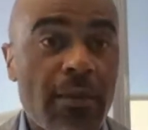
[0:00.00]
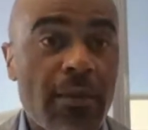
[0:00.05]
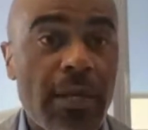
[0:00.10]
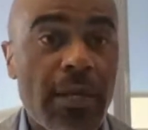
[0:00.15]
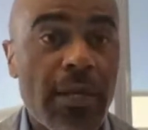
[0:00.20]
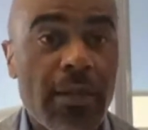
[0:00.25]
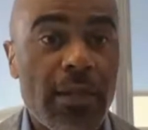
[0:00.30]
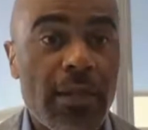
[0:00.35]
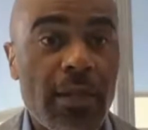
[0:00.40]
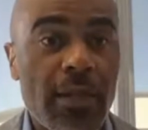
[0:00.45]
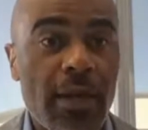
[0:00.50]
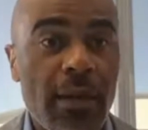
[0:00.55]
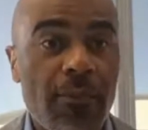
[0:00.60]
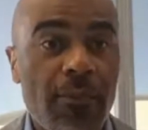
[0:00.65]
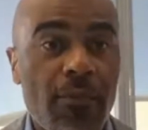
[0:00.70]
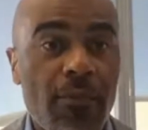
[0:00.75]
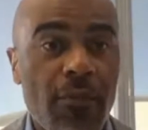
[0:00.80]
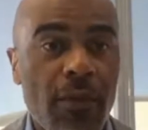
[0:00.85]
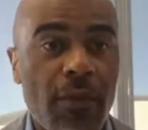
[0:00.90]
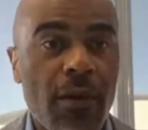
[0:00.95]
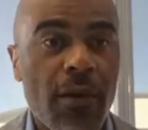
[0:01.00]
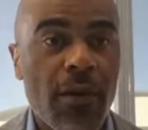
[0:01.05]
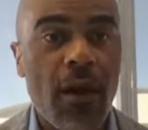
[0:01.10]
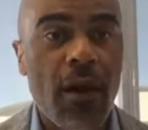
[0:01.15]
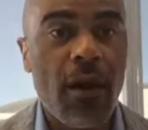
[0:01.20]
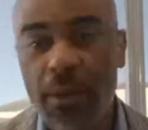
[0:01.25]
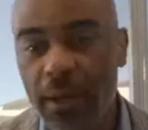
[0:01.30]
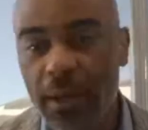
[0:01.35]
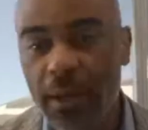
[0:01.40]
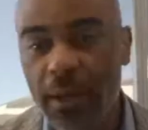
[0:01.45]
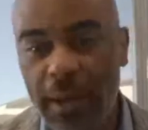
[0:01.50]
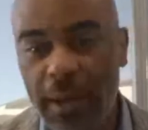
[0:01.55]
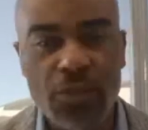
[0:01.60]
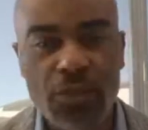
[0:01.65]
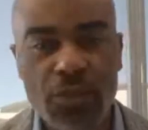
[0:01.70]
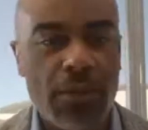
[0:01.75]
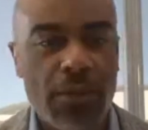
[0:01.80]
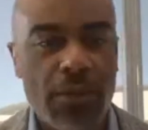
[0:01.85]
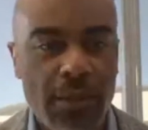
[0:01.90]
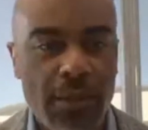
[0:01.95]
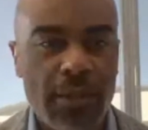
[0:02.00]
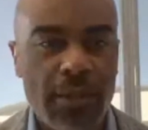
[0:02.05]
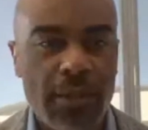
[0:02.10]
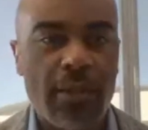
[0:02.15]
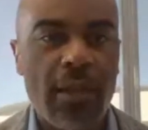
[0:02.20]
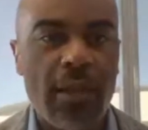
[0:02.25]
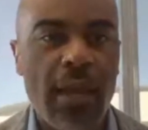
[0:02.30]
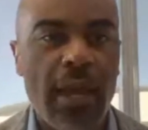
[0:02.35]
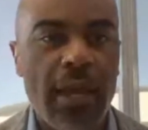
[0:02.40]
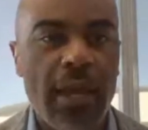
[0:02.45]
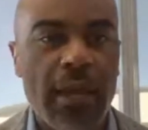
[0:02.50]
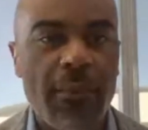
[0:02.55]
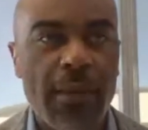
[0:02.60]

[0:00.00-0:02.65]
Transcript: and for carbon capture and the things of the like.